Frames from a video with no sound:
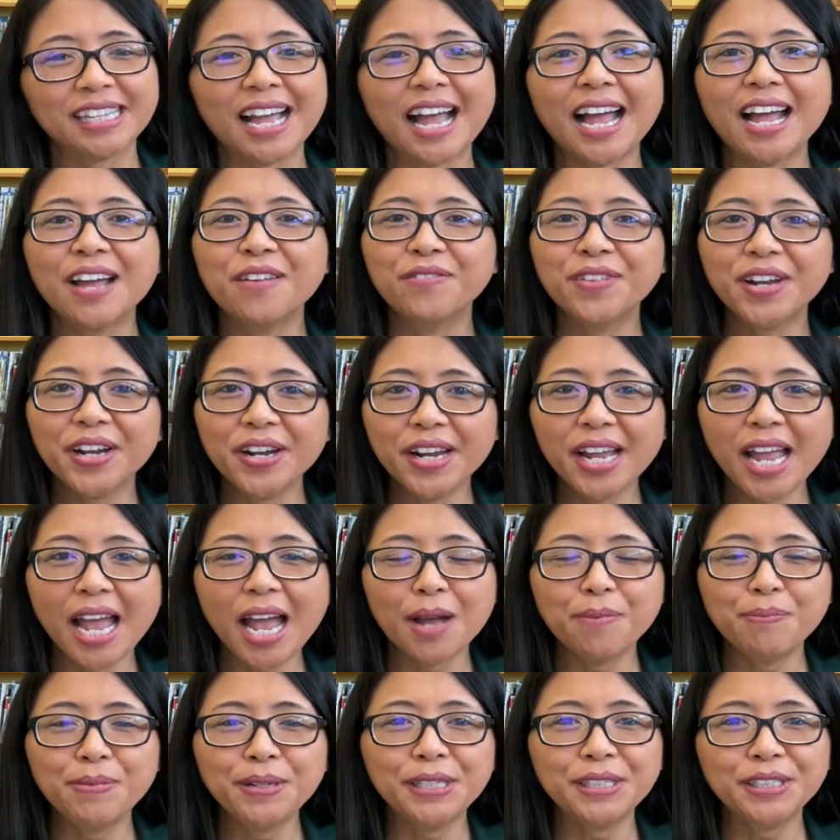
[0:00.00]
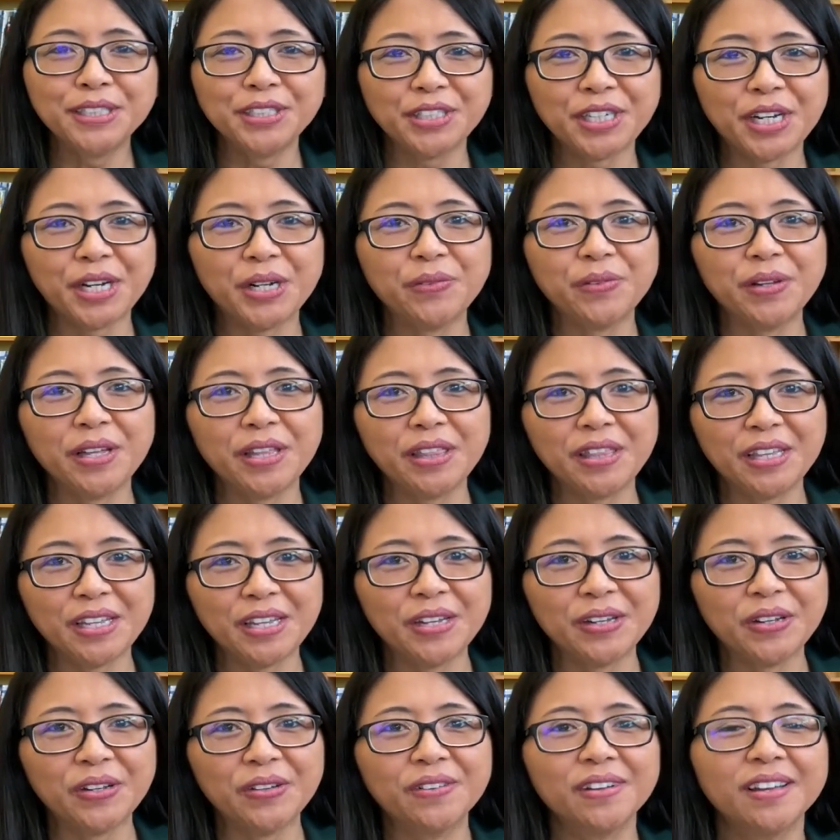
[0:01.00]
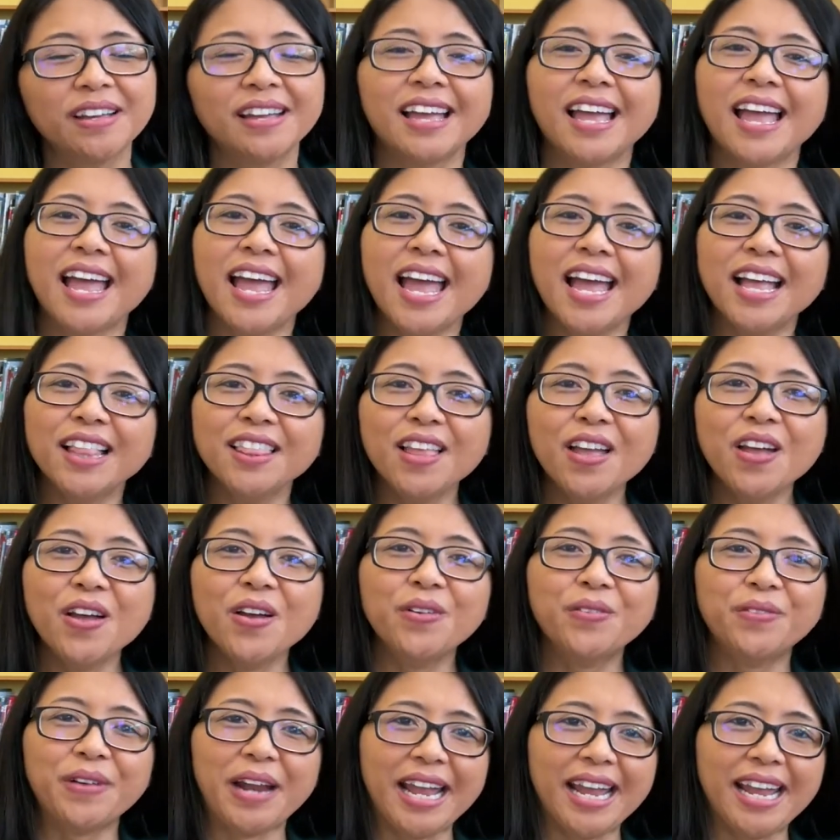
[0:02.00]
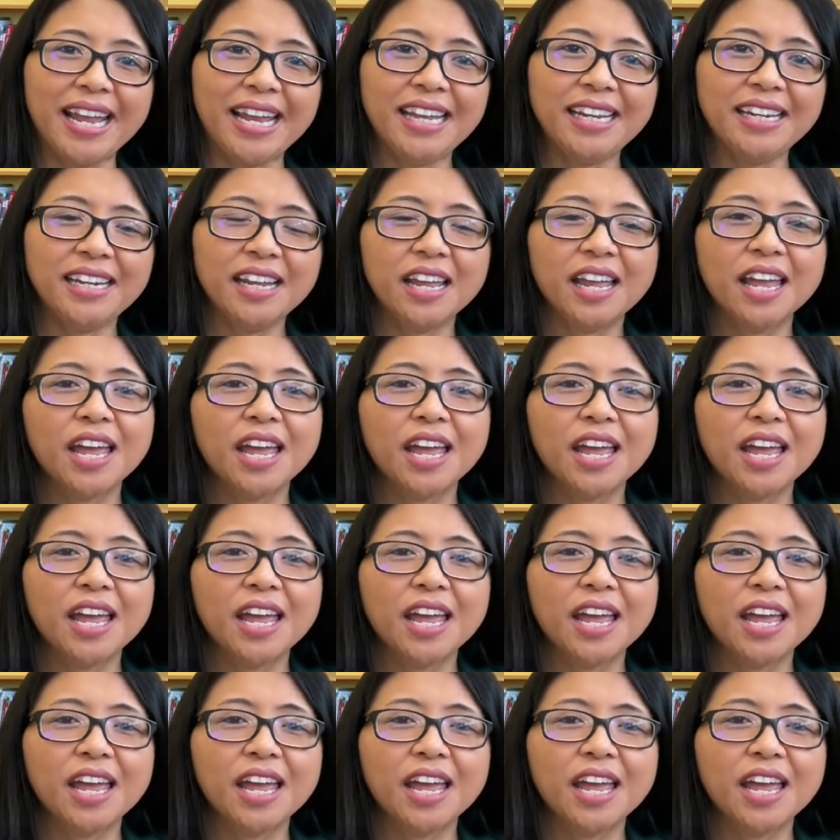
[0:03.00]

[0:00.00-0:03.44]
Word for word: I'm very happy to share with you Hello, Rain!,